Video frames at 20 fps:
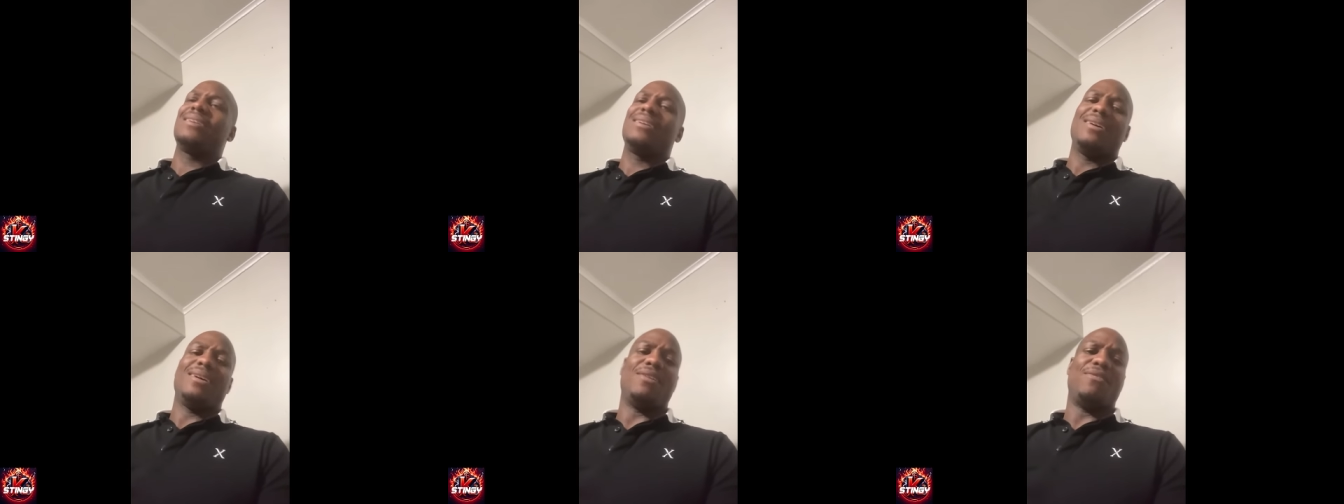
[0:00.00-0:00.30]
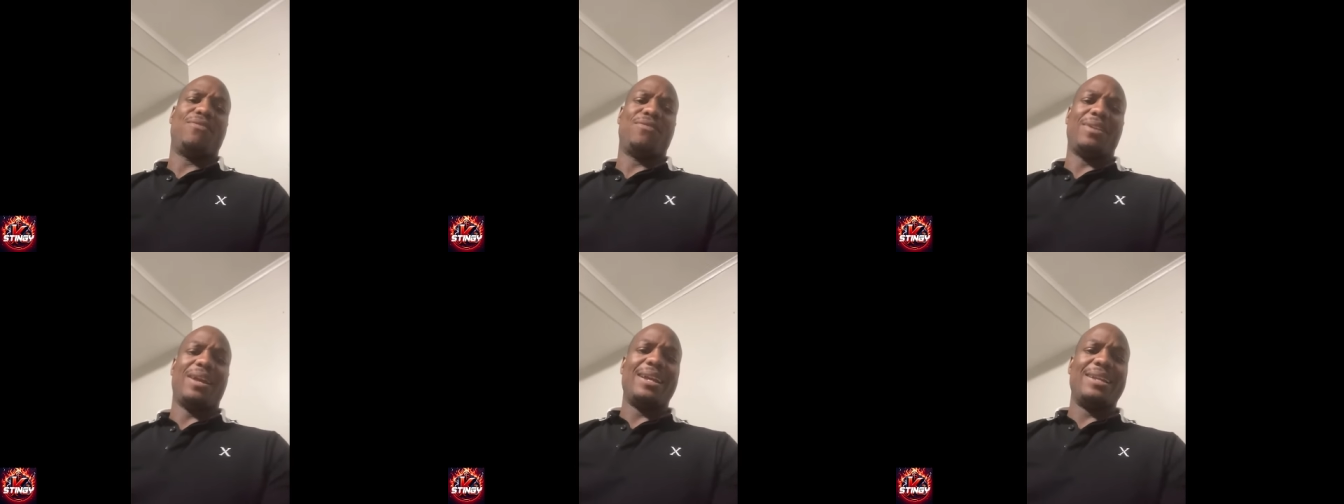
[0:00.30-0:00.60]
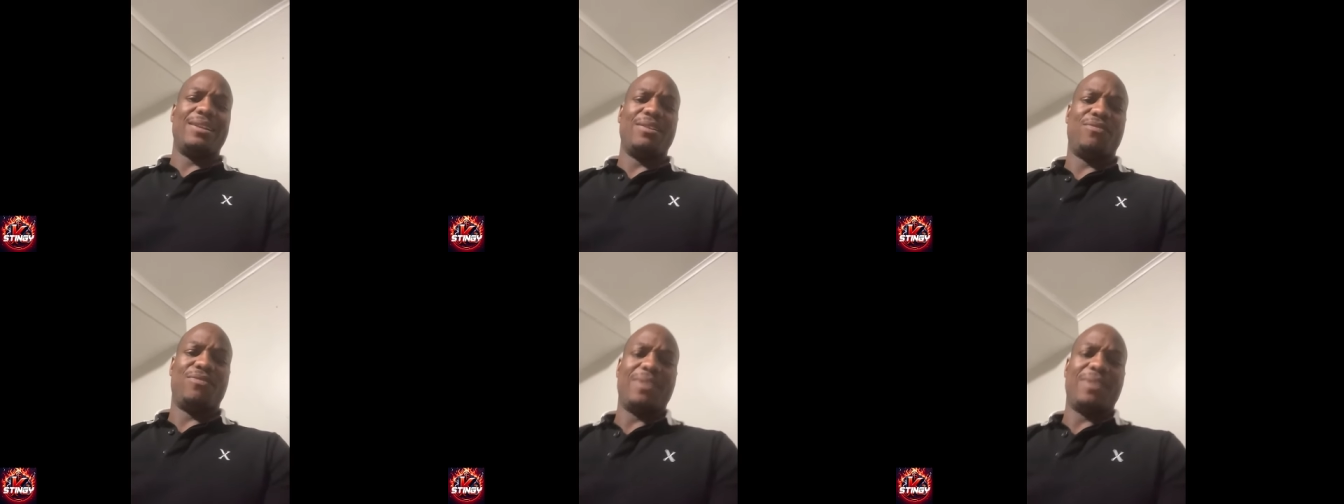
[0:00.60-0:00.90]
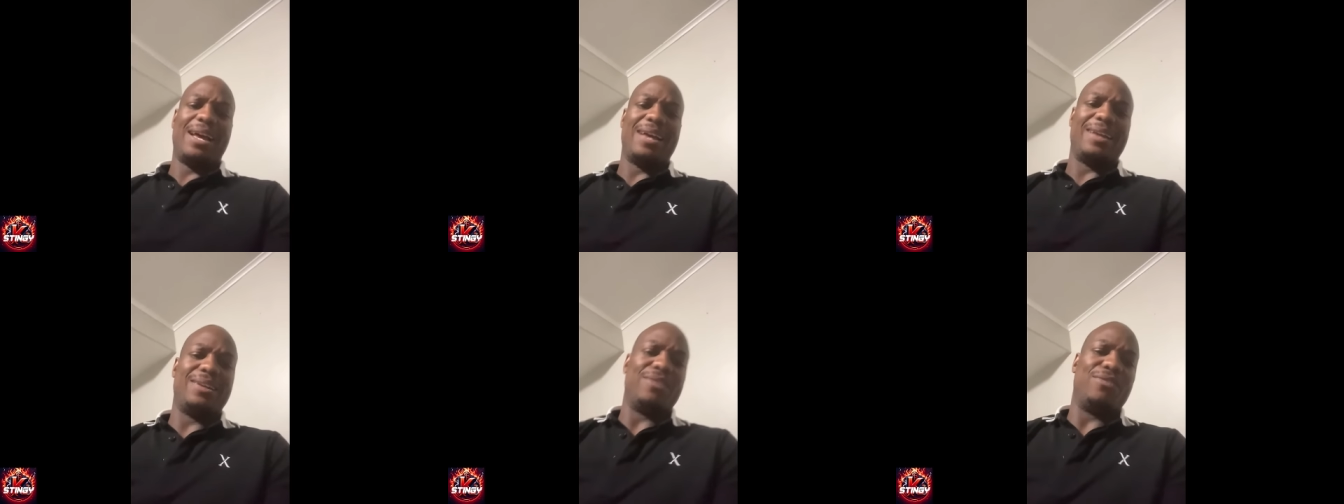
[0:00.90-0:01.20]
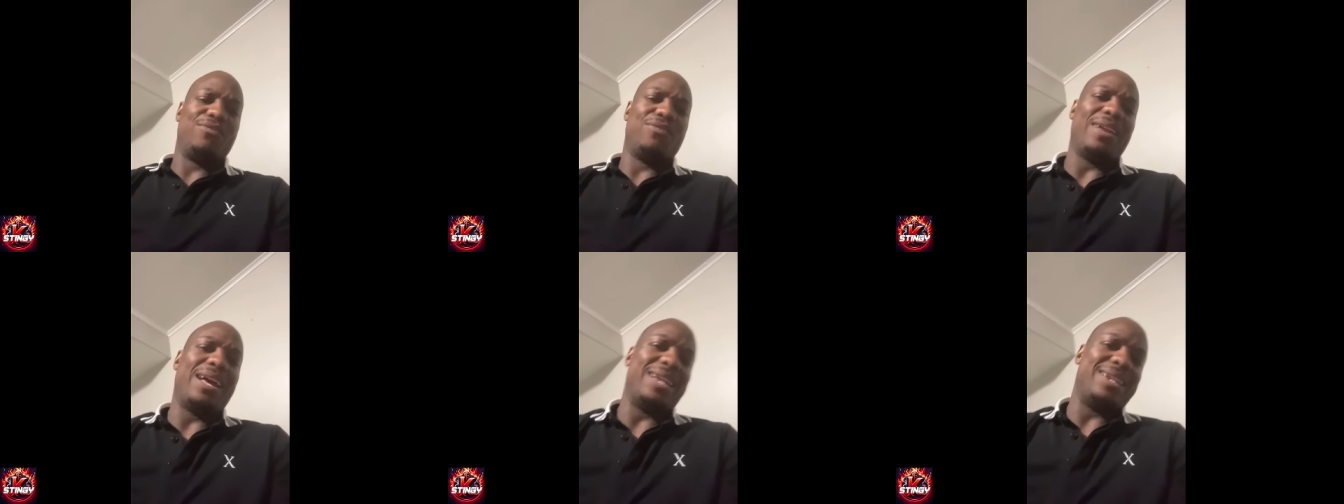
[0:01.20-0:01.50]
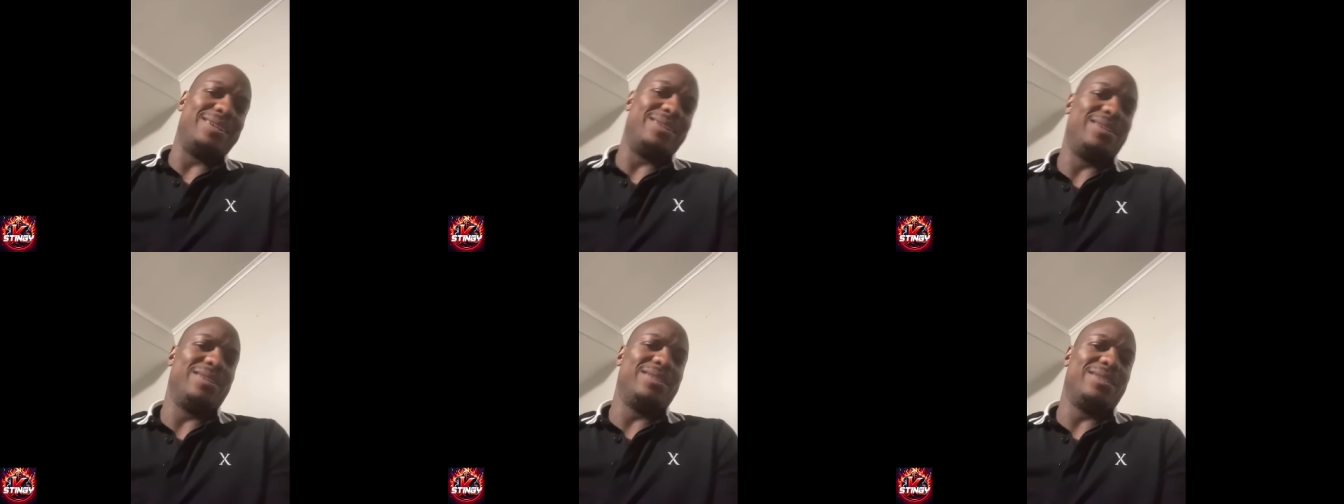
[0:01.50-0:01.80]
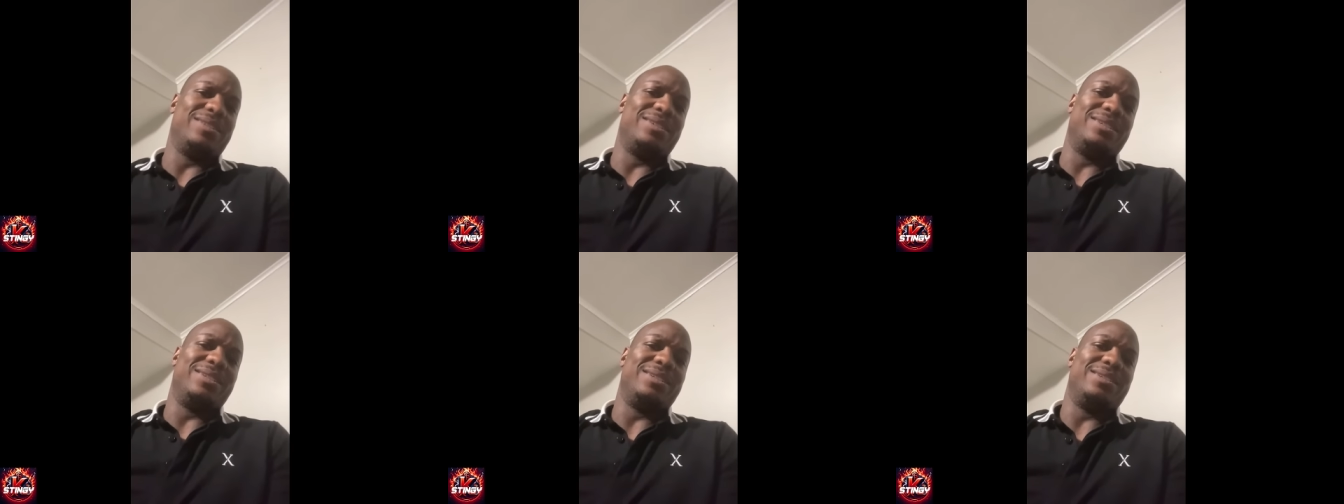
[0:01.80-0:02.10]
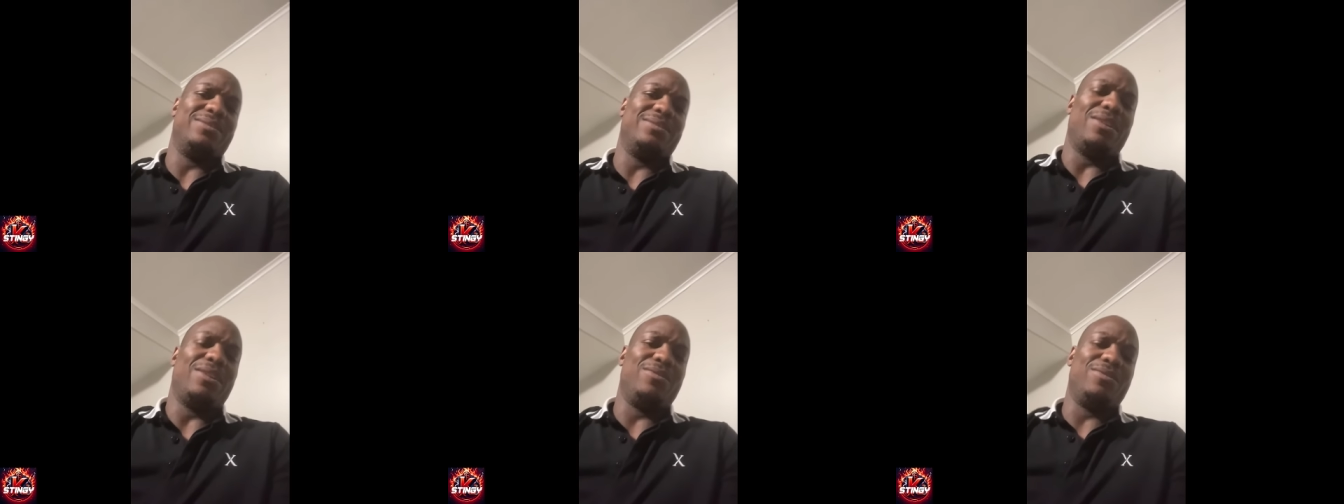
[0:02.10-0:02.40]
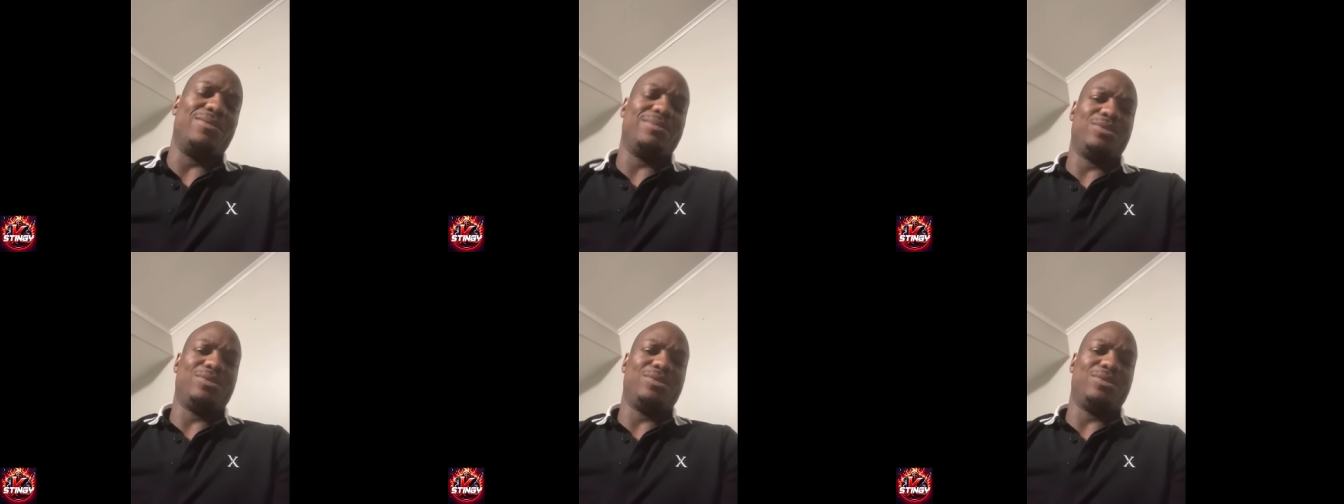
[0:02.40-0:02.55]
a flight to fly to fly to uh